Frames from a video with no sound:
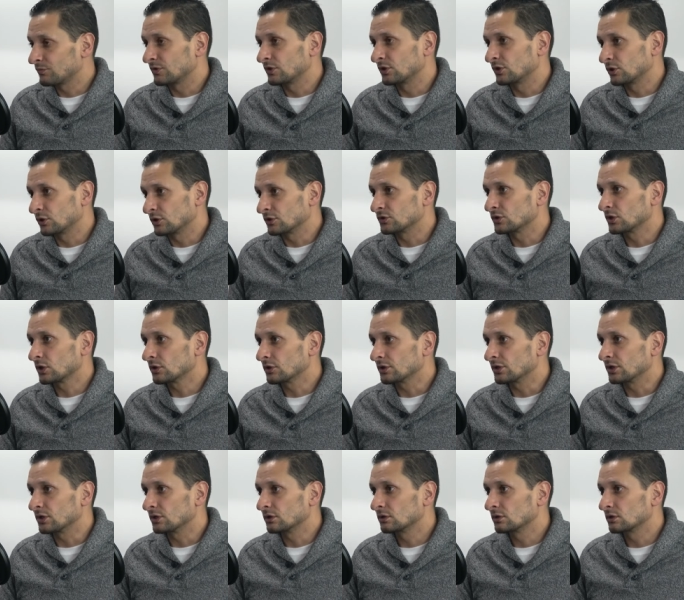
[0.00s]
your
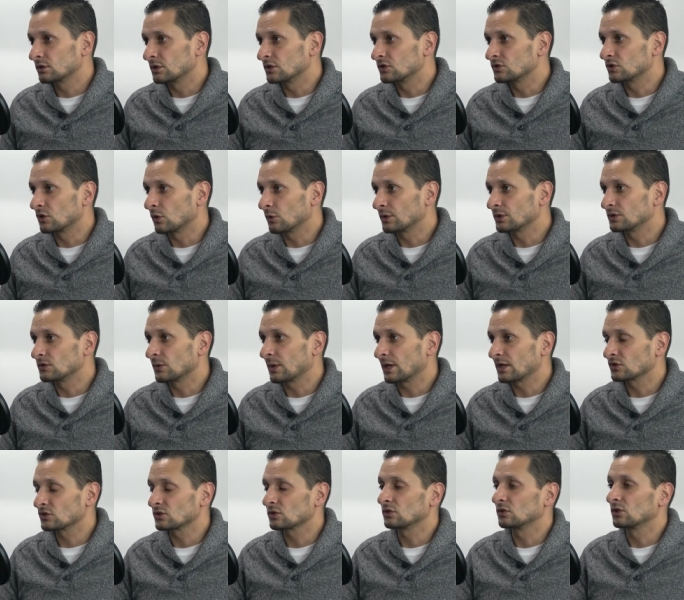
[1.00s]
attorney is going to
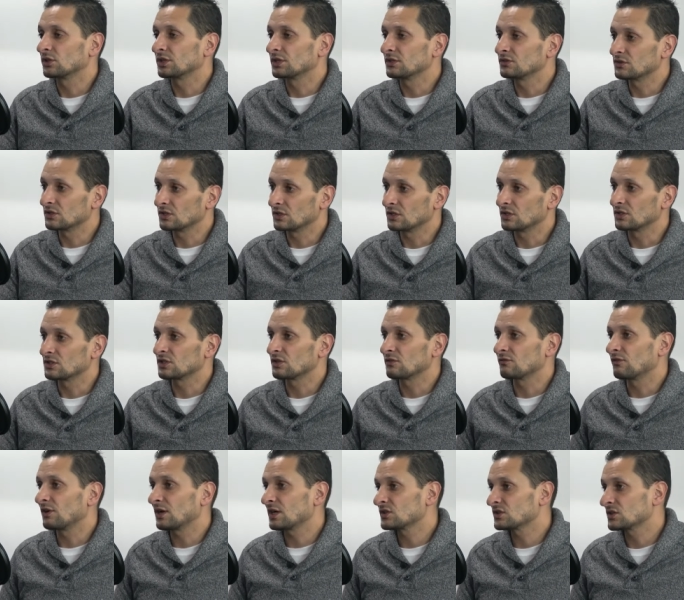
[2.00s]
actually look into this,
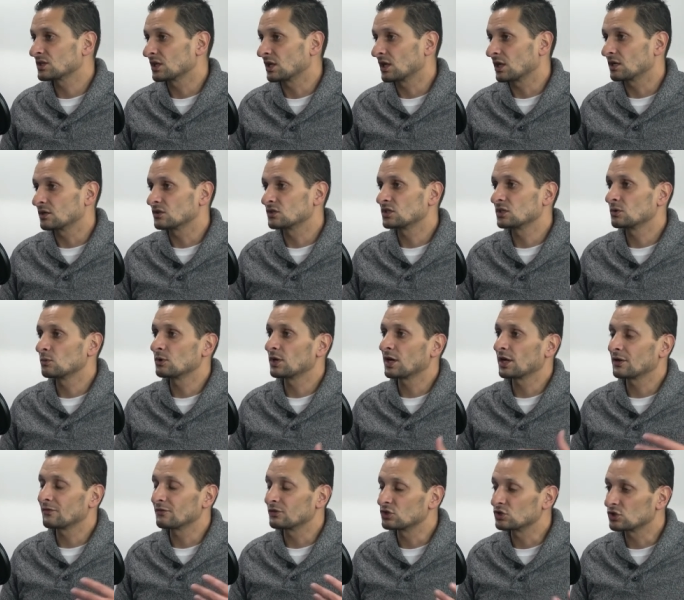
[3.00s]
investigate, see what
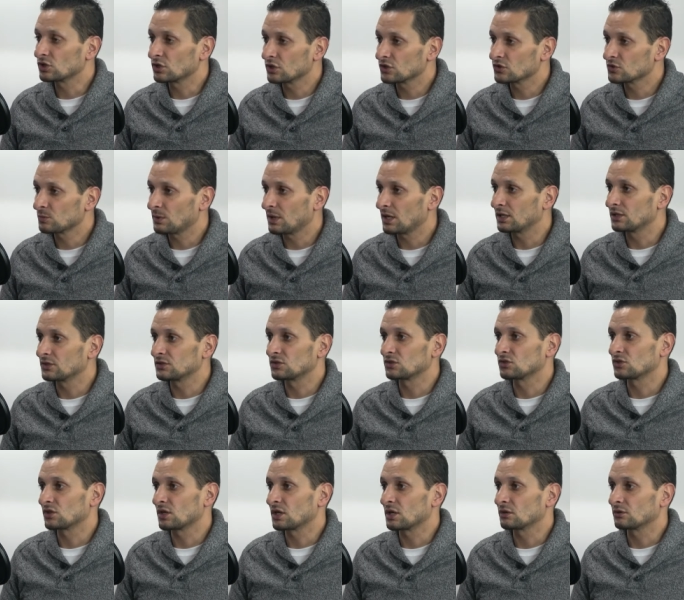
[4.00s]
kind of insurance
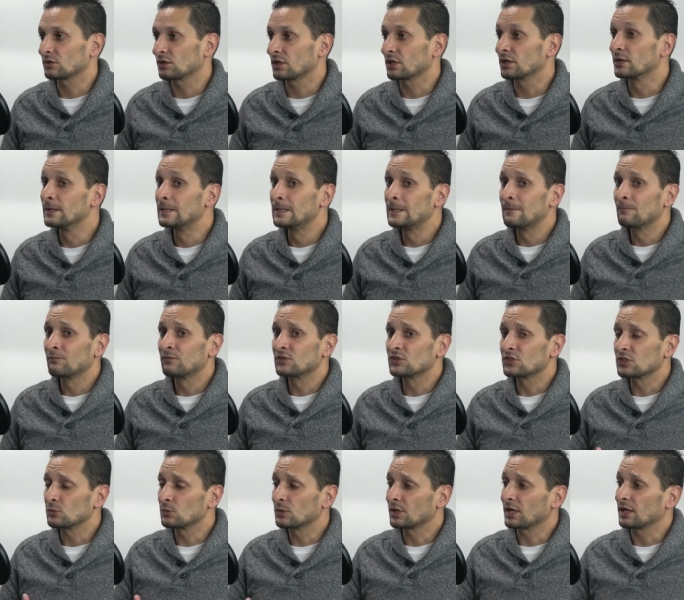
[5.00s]
policies are out there,
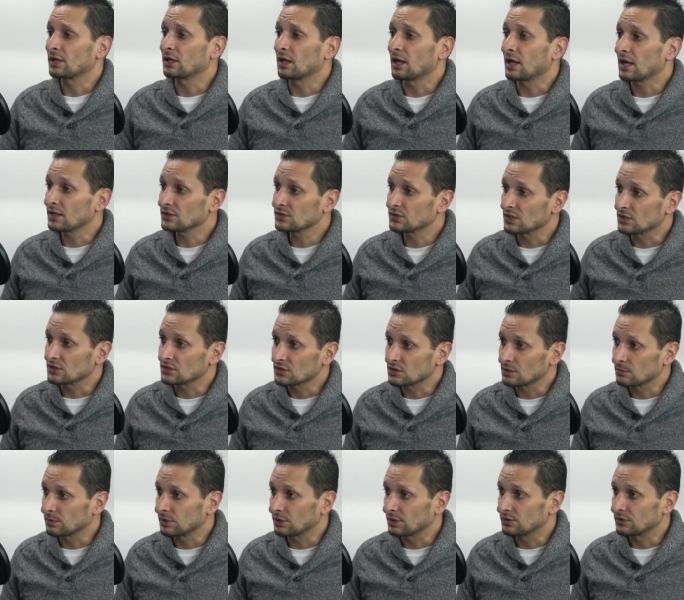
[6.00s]
see what kind of assets
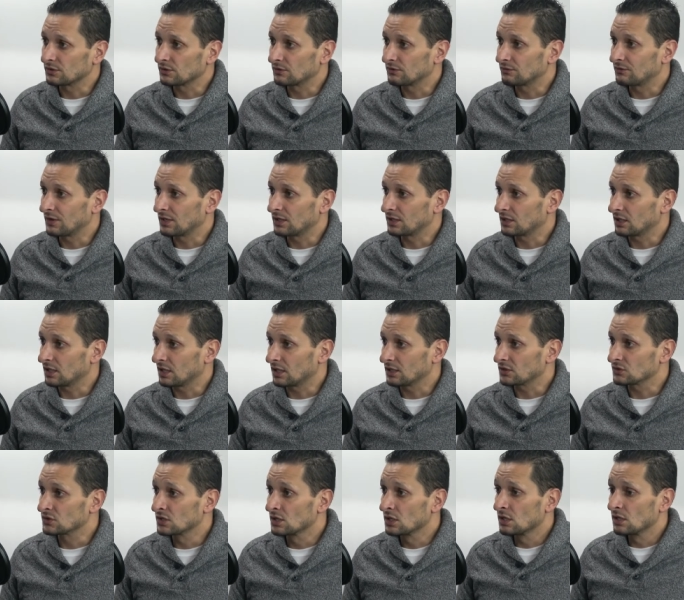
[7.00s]
the, the defendant
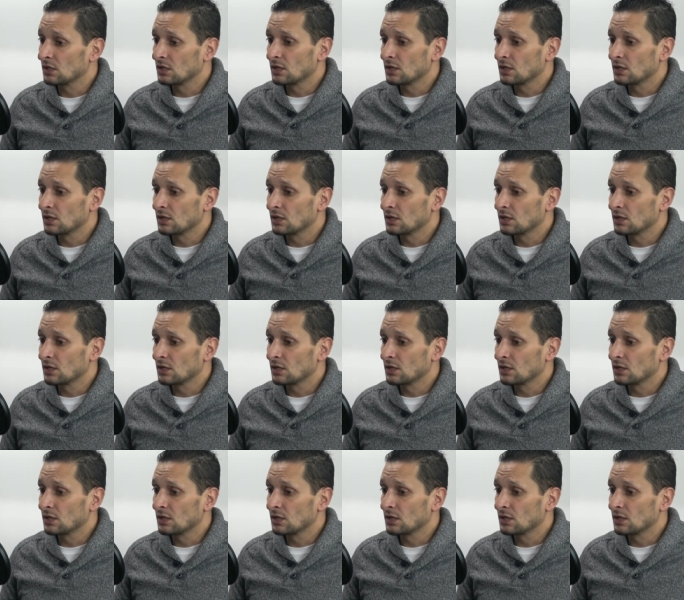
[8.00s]
has.